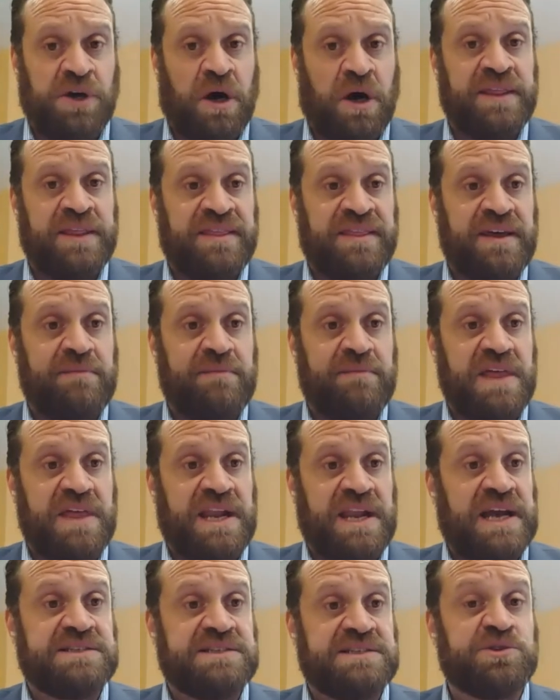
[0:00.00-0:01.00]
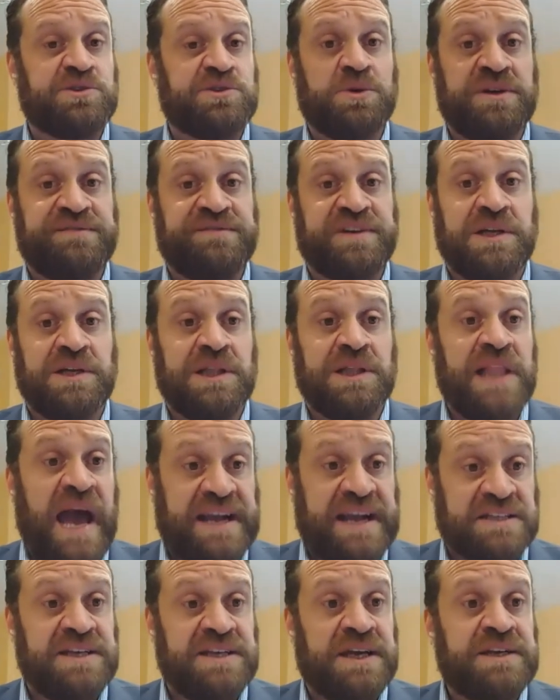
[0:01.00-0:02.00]
on them that has sort of
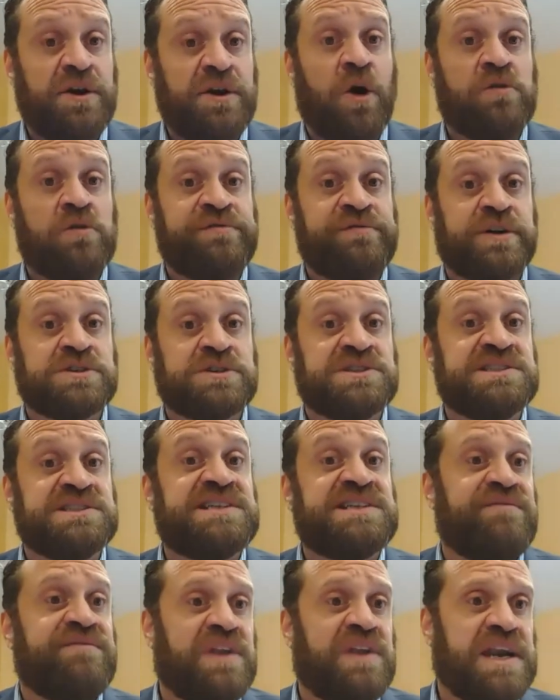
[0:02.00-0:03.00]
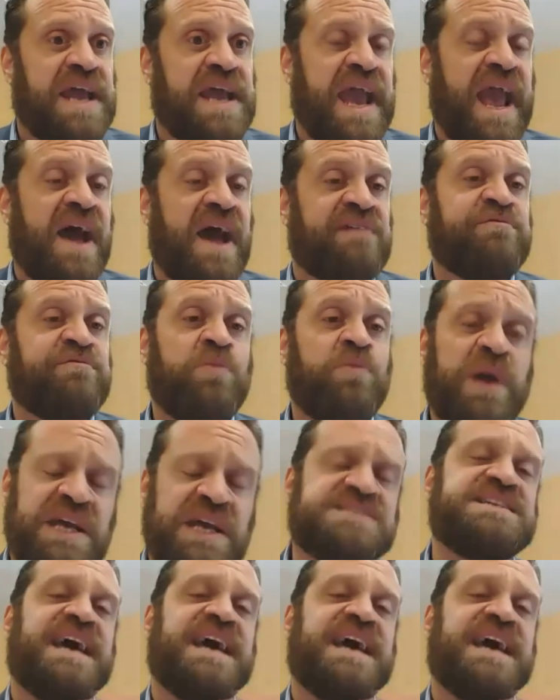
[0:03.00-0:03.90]
collected over 7.5 weeks.